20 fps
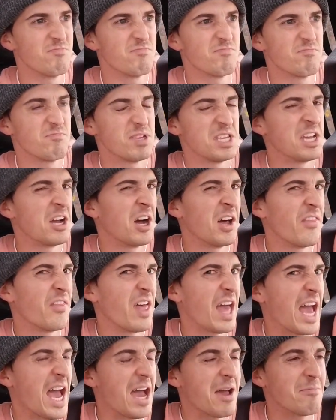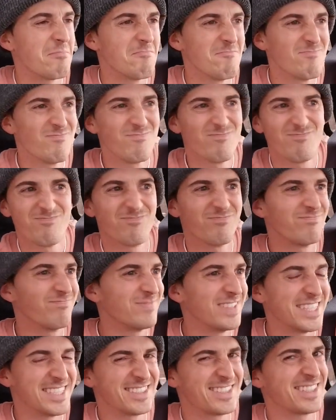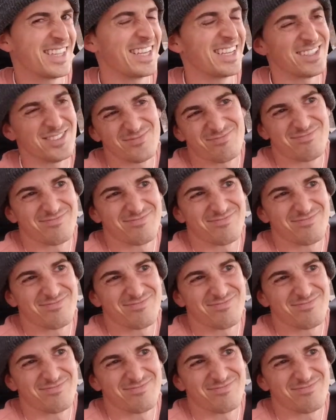beyond that, this thing